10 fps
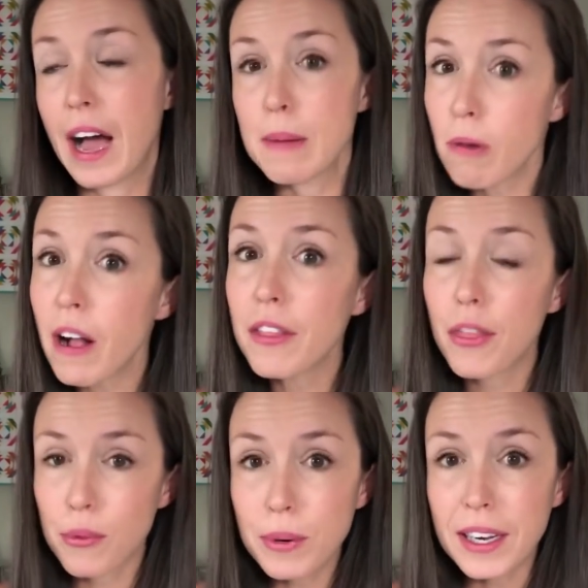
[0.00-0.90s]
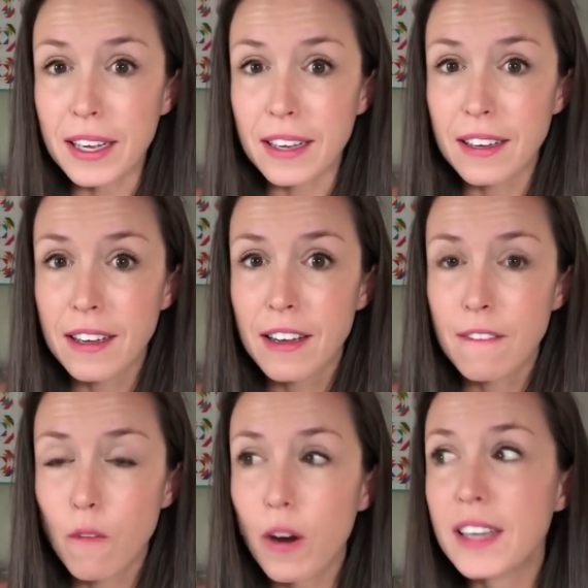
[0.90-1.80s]
I brought three
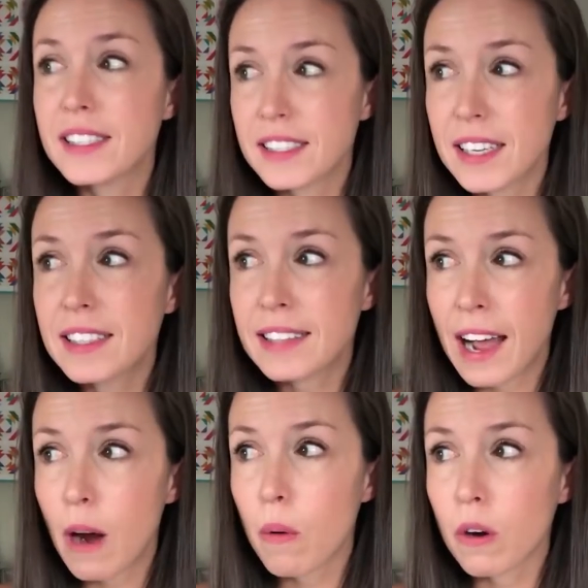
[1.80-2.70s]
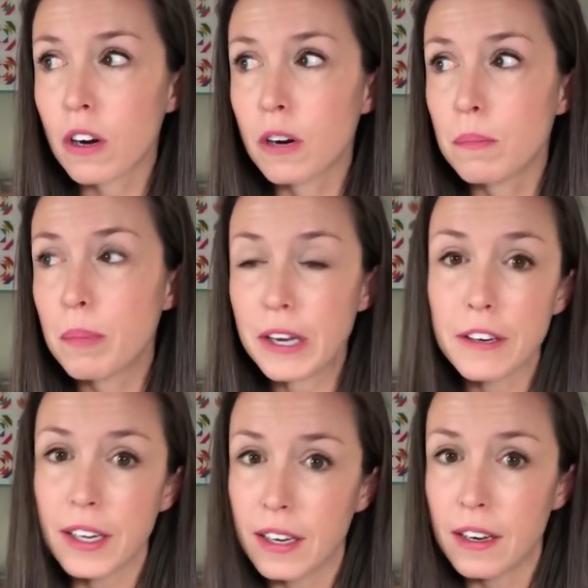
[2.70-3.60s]
for a six hour
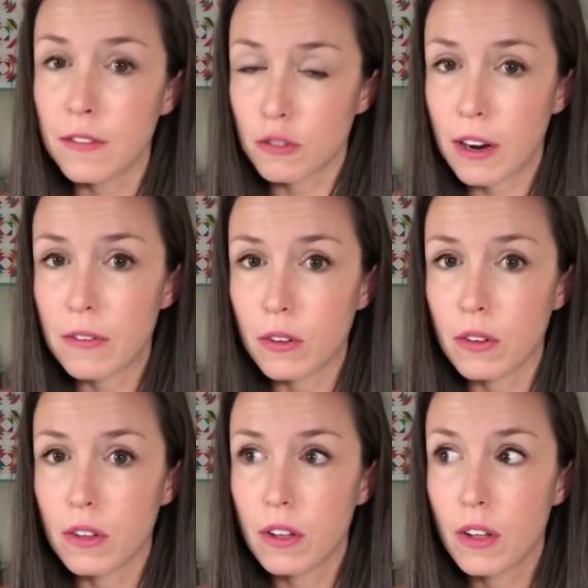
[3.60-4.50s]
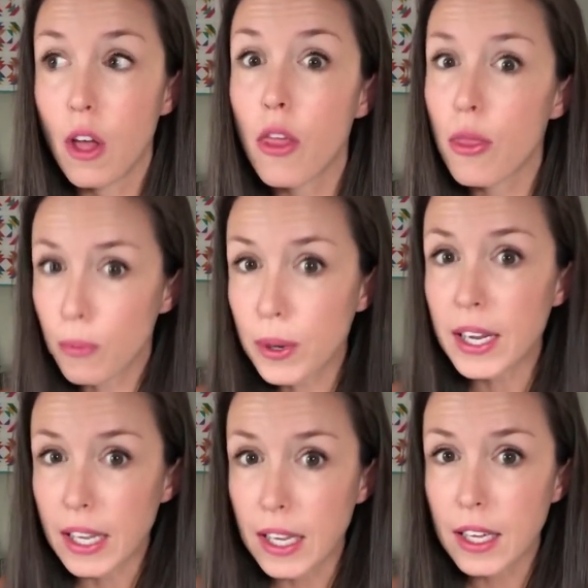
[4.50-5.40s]
period of travel.
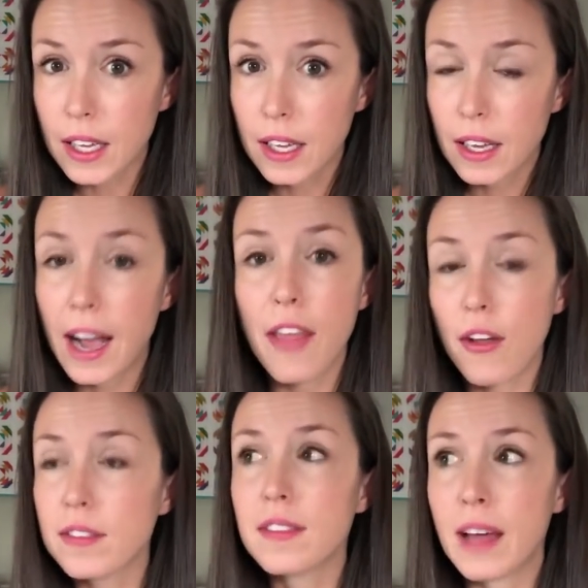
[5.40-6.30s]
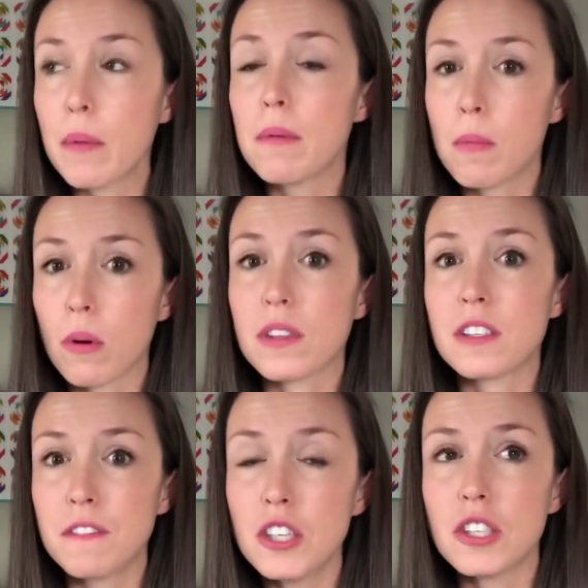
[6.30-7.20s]
Three. I thought that that would be more than
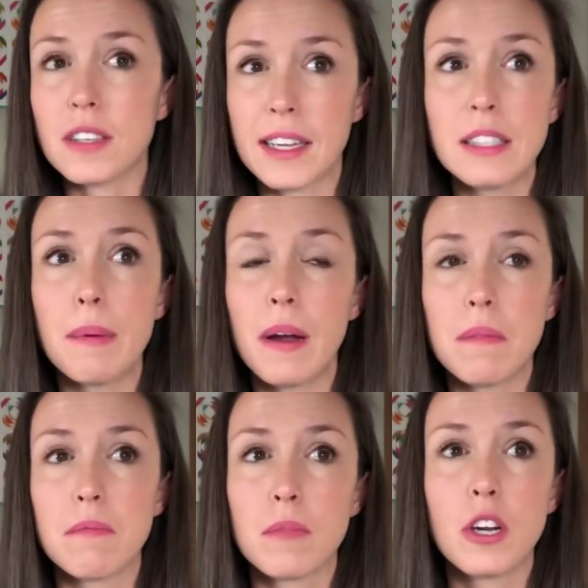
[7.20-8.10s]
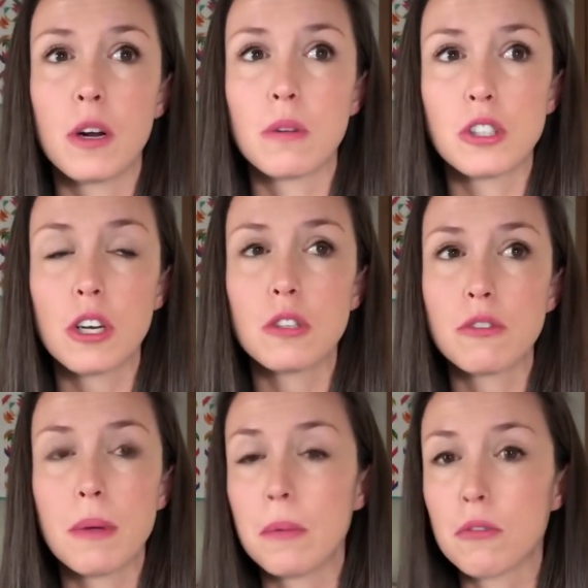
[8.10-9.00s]
sufficient. That's about, you know, she goes
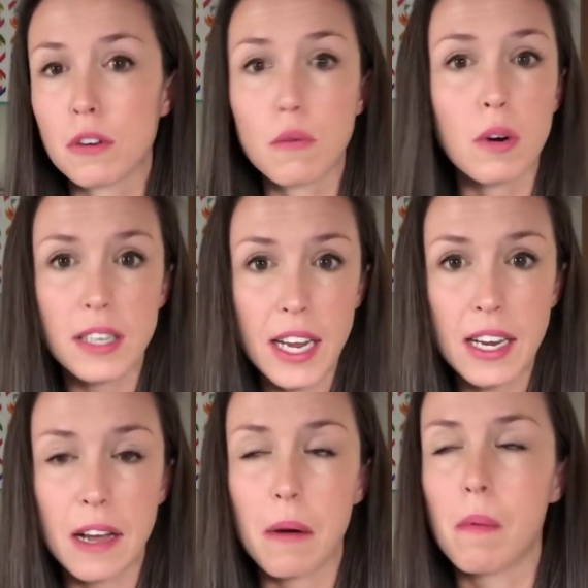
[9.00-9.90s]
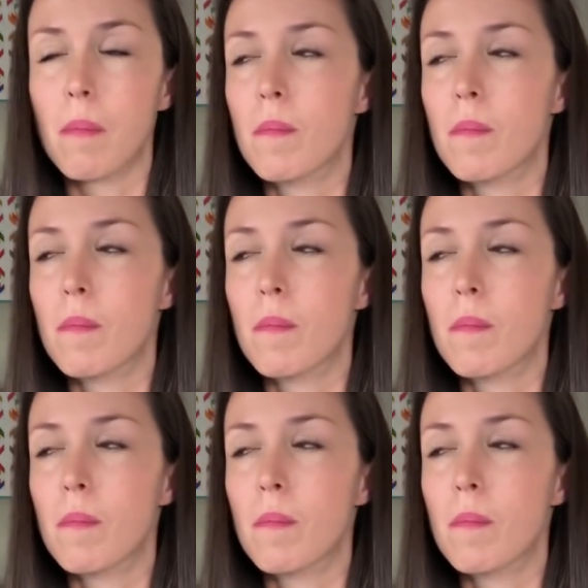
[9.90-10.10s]
through maybe three or four a day now.